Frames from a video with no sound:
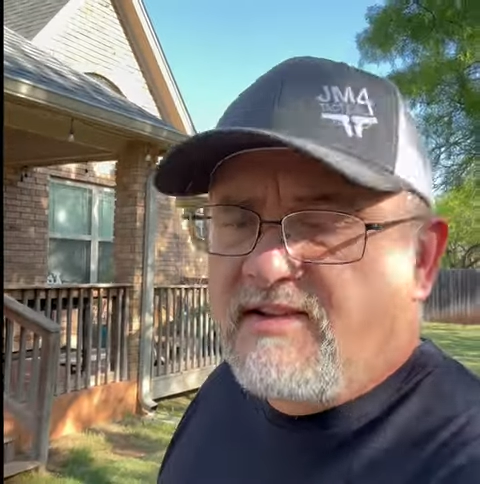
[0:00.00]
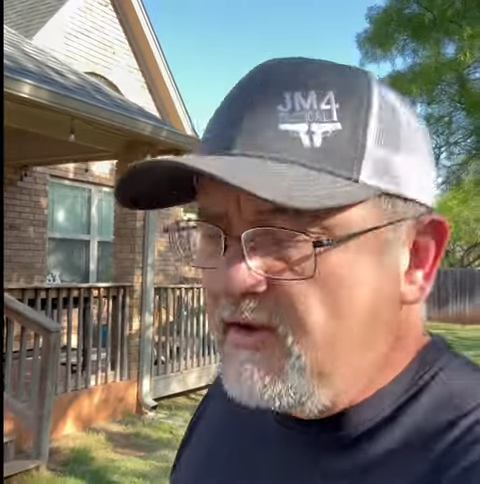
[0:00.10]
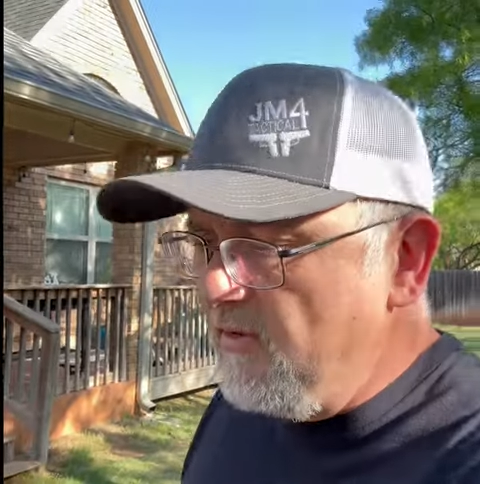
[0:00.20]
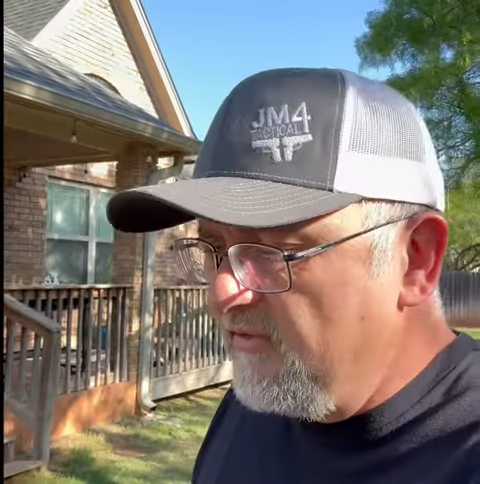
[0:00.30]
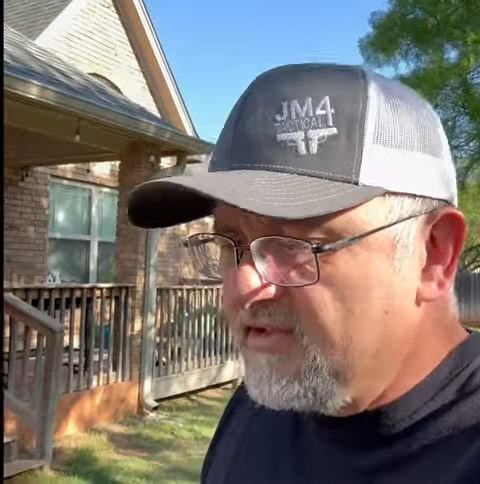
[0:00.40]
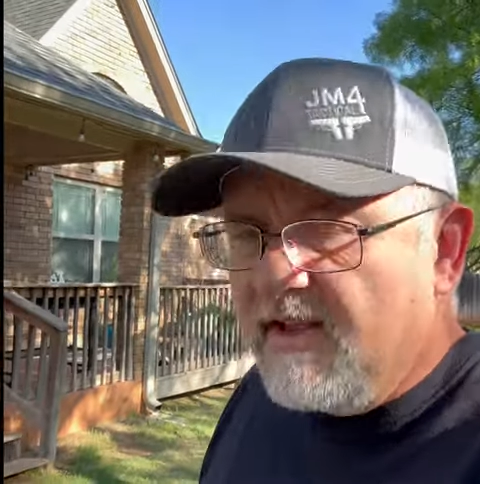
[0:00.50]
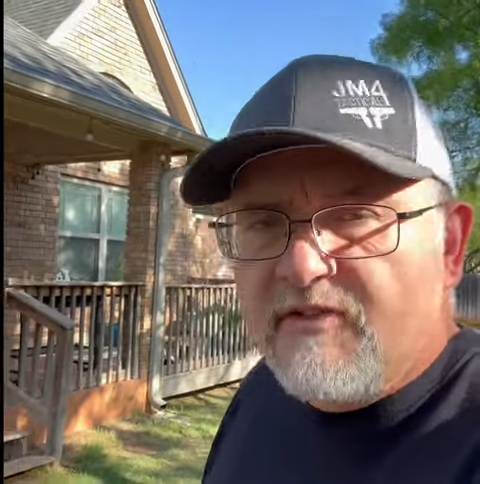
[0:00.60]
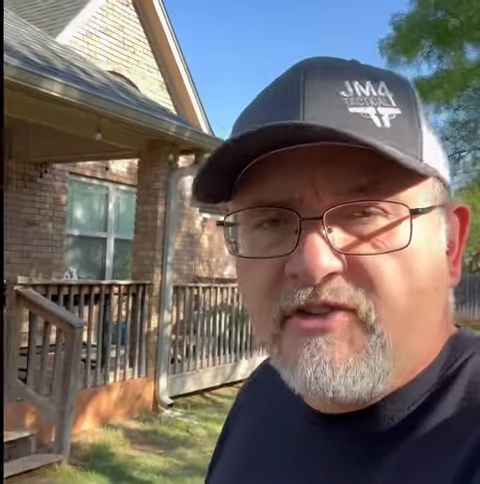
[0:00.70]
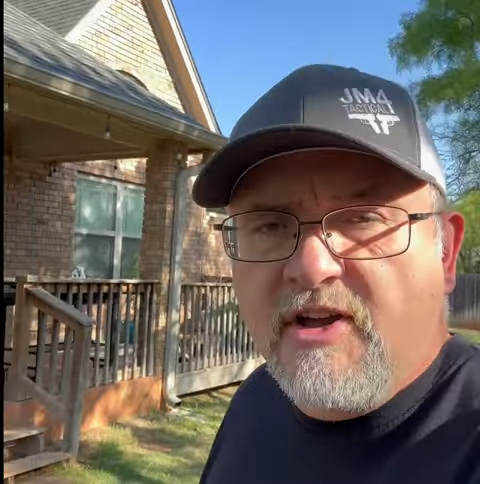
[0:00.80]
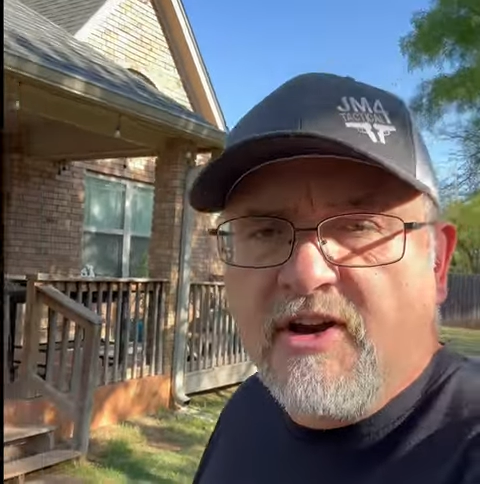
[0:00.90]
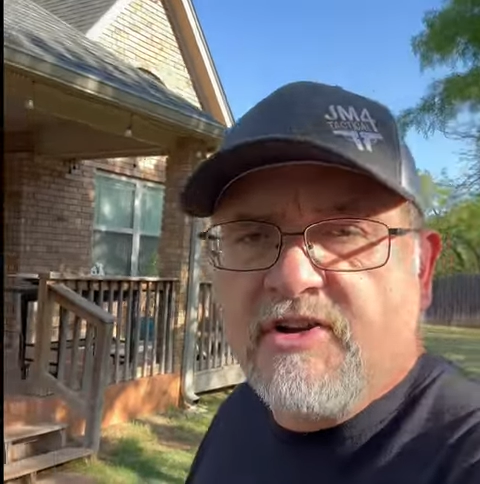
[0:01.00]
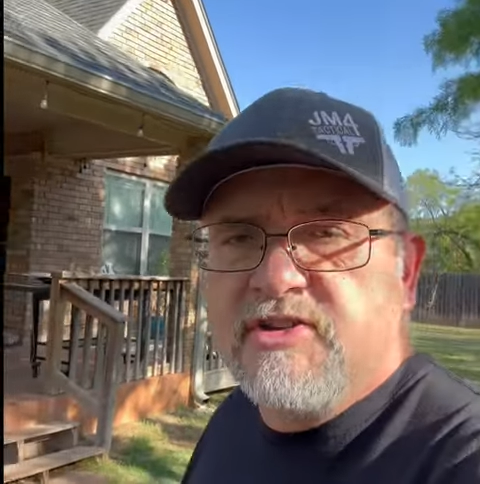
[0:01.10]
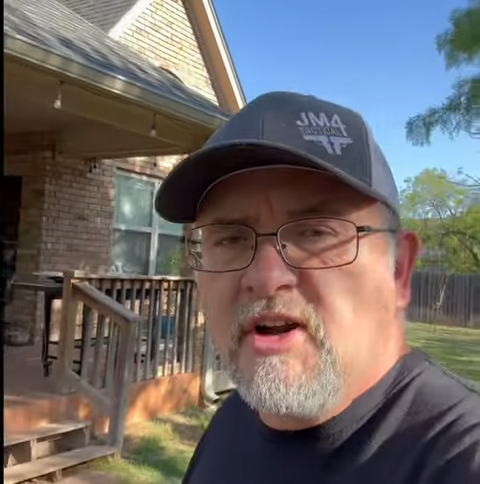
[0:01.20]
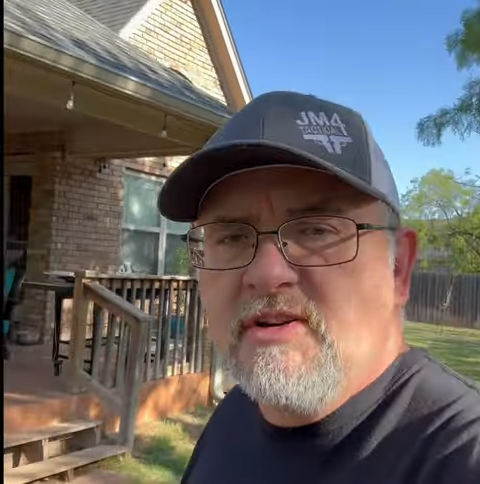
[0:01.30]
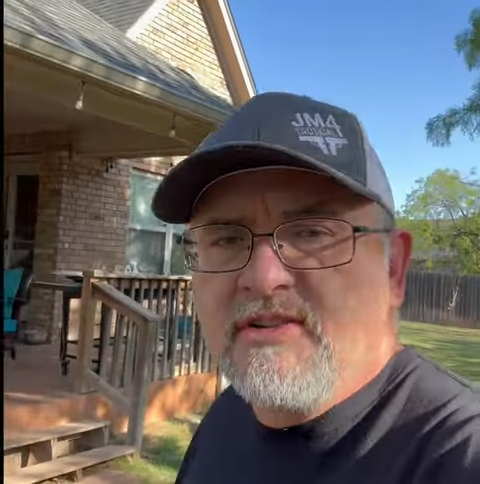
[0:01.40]
Some of us have to tuck our
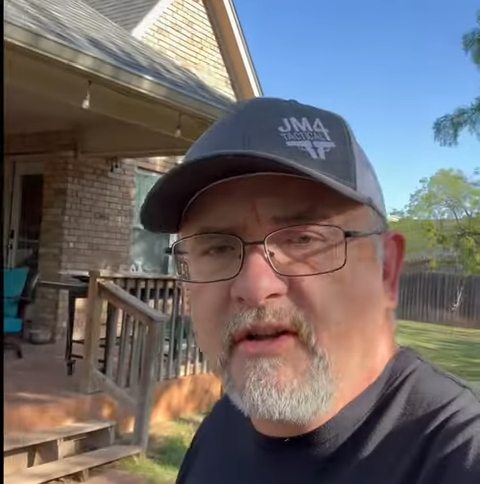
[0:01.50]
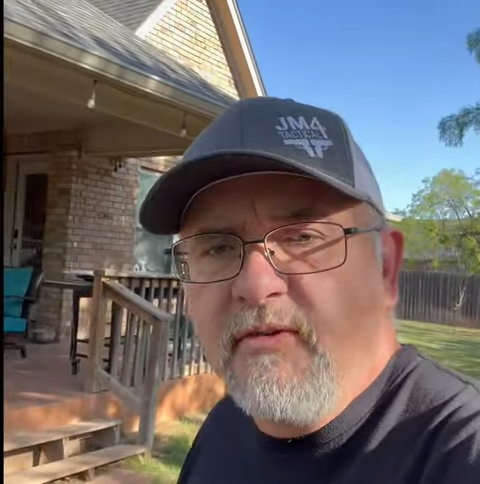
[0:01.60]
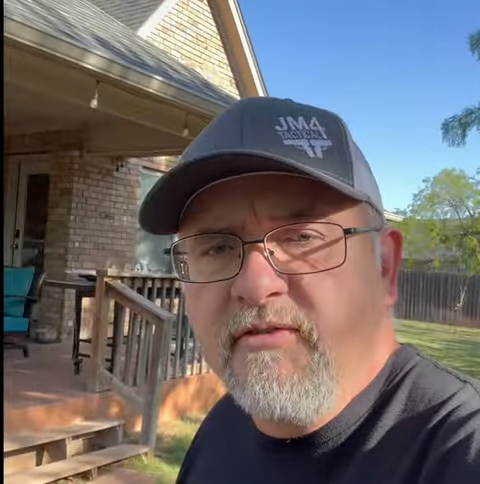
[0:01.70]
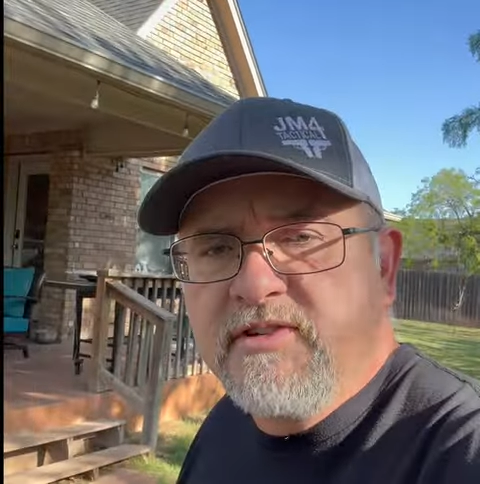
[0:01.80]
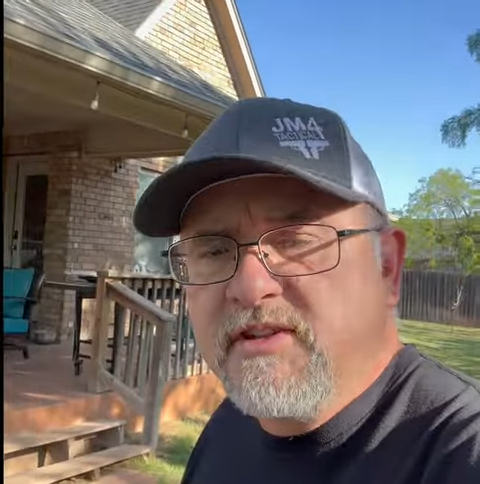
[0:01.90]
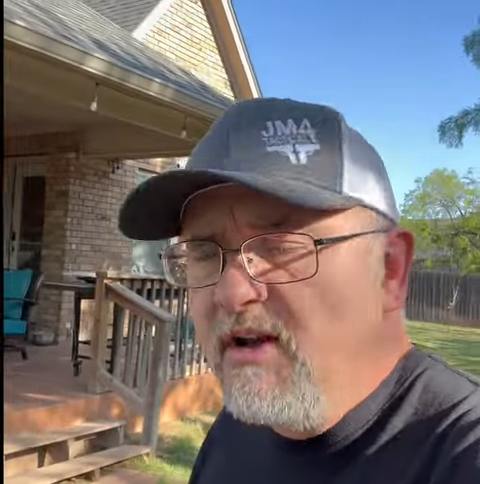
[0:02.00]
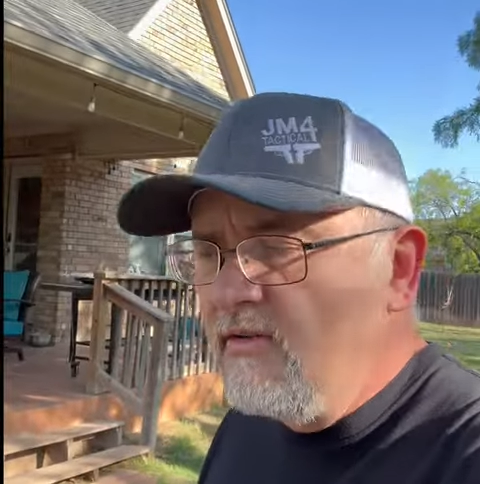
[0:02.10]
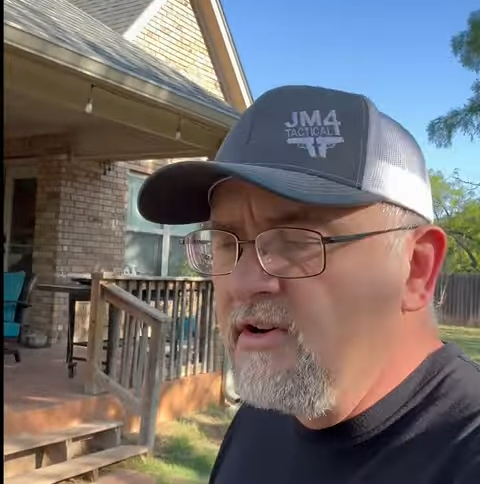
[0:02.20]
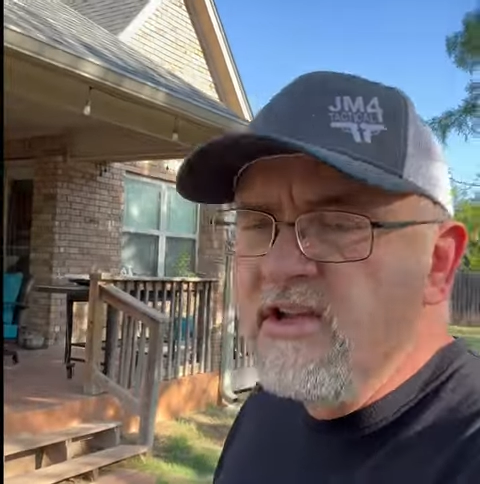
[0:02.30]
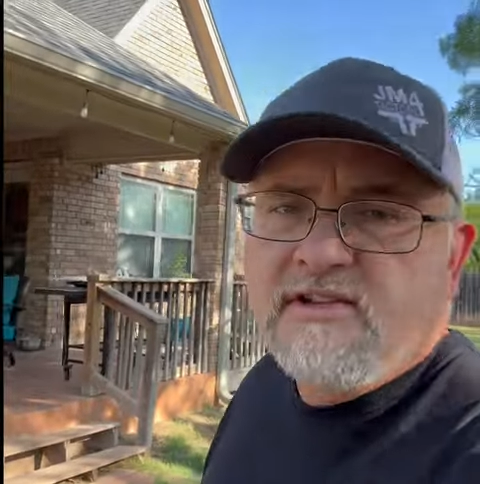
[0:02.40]
shirts, some of us don't.